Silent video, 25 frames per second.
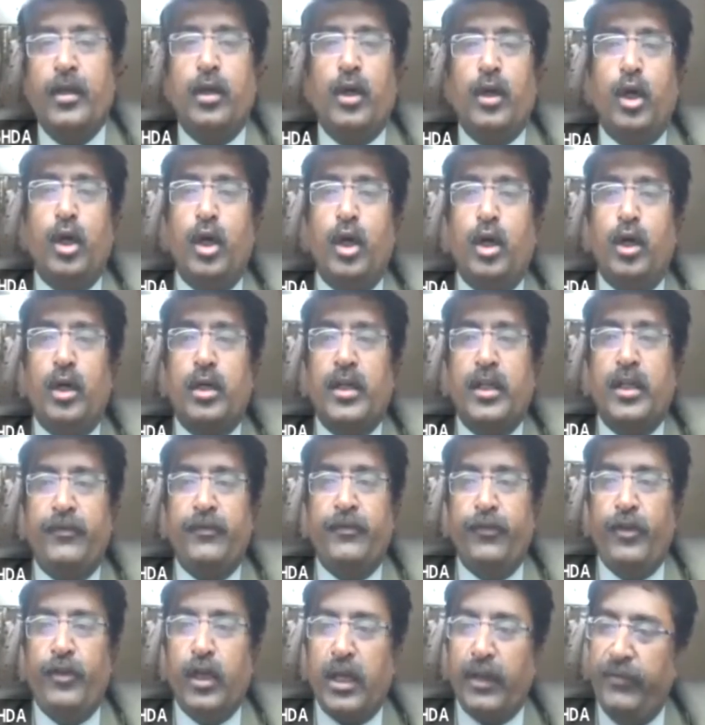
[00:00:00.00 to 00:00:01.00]
or
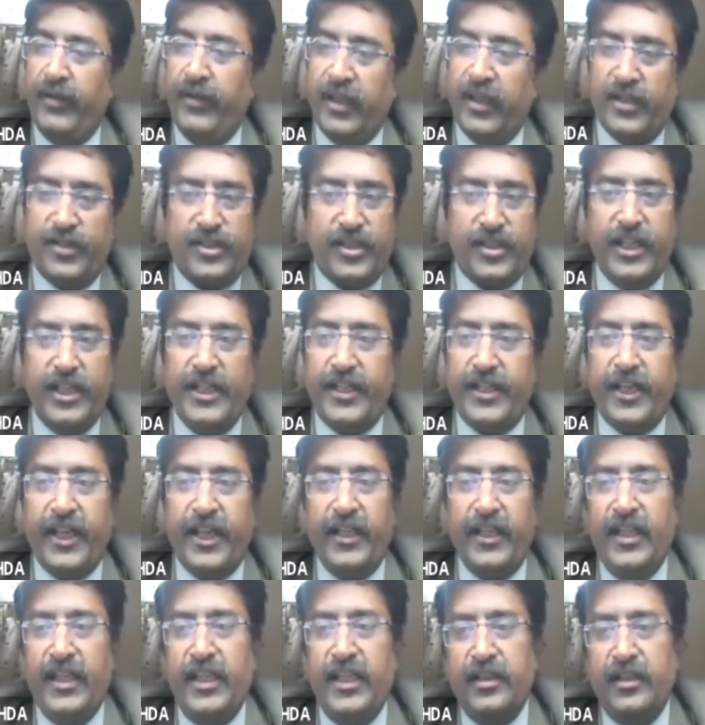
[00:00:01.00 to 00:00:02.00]
if you are having a state
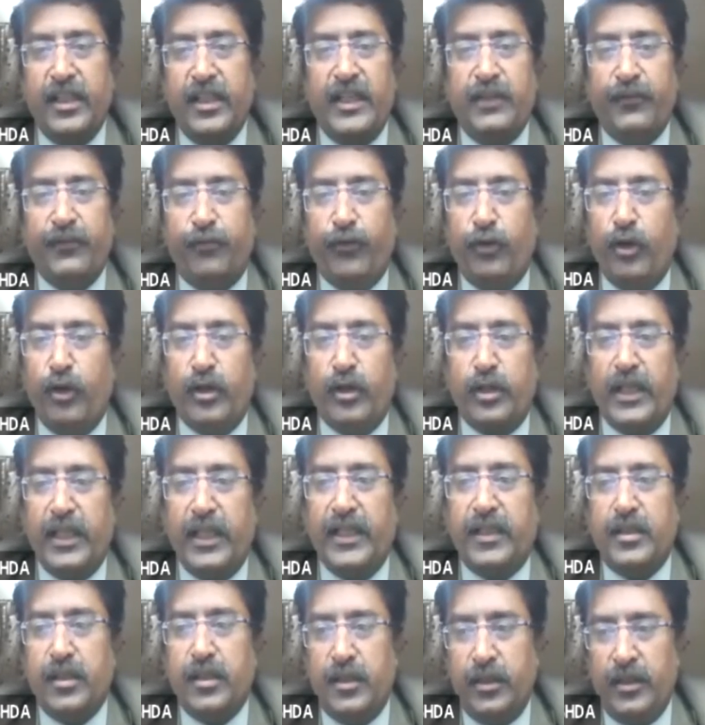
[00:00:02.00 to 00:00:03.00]
ranking, then for
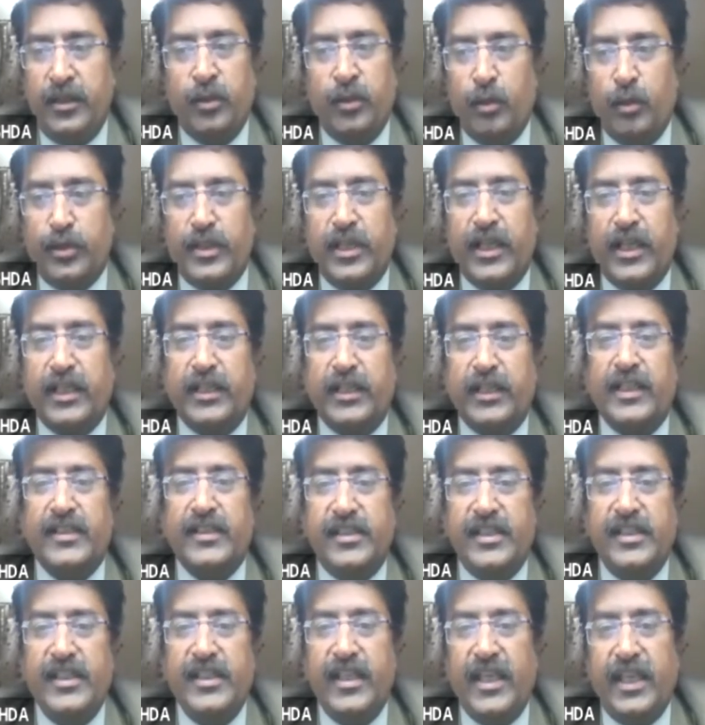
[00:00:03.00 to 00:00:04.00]
like in Gujarat, like
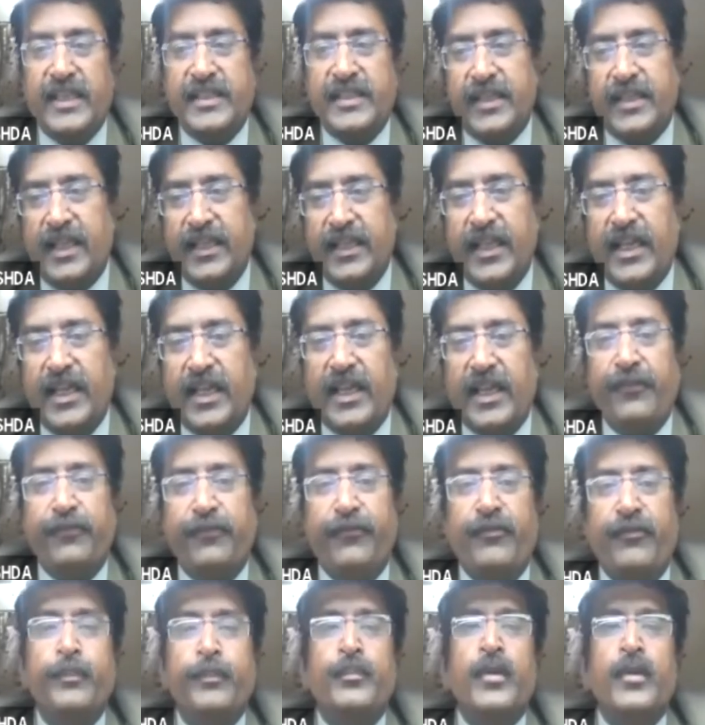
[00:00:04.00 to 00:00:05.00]
GSIRF,
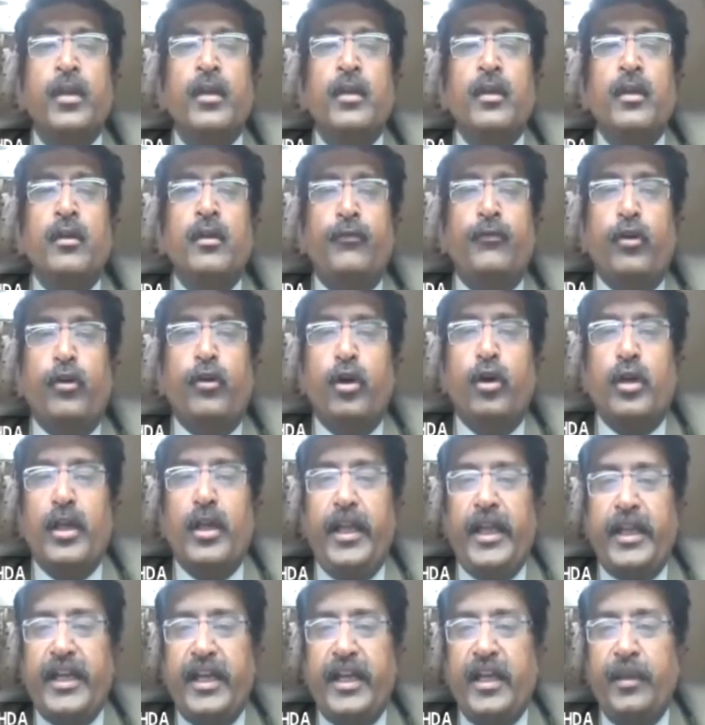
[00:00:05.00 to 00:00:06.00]
for
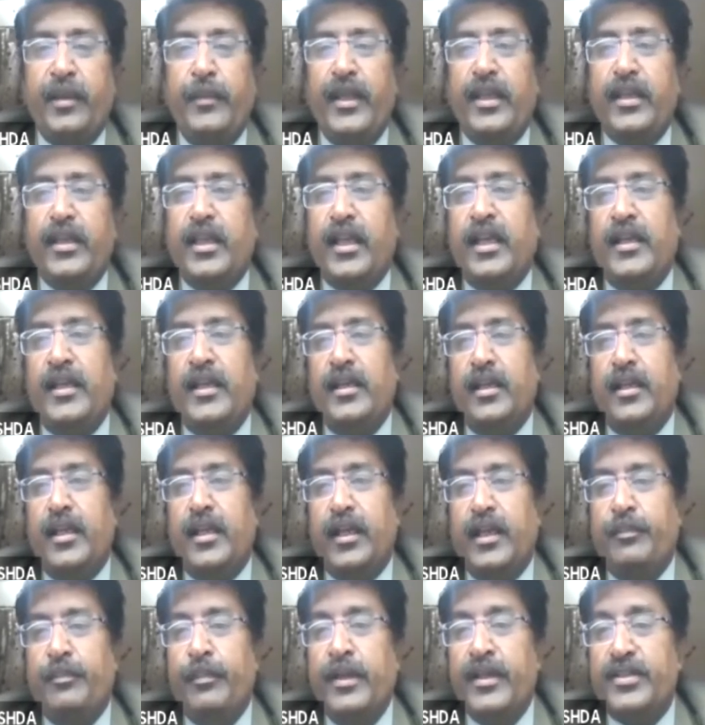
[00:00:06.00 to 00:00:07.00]
academic and
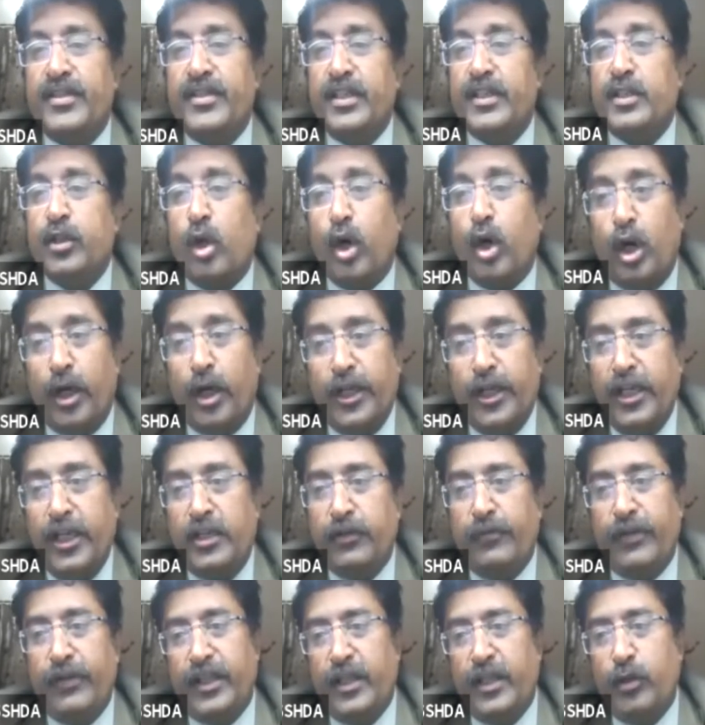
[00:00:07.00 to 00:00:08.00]
administrative audit,
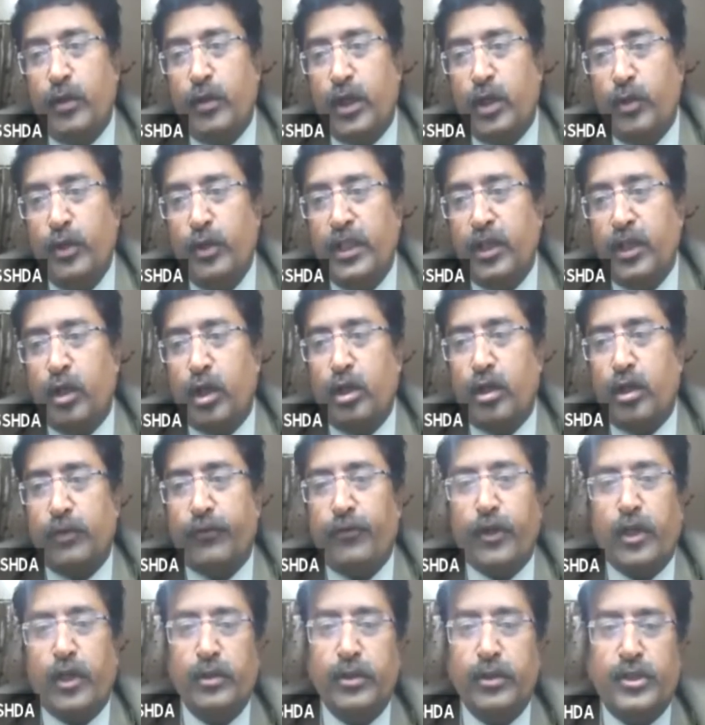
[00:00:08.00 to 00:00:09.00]
whether you are doing or not
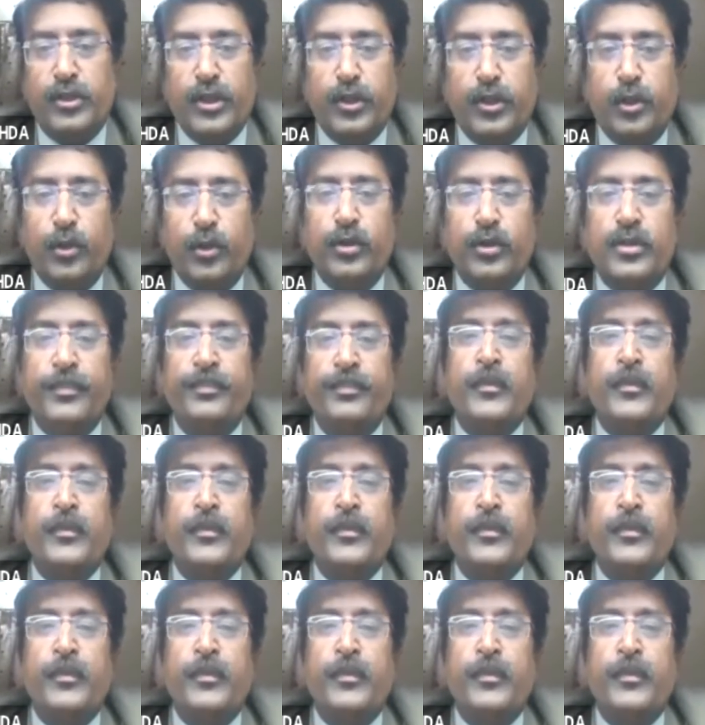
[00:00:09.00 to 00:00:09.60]
for your institutes.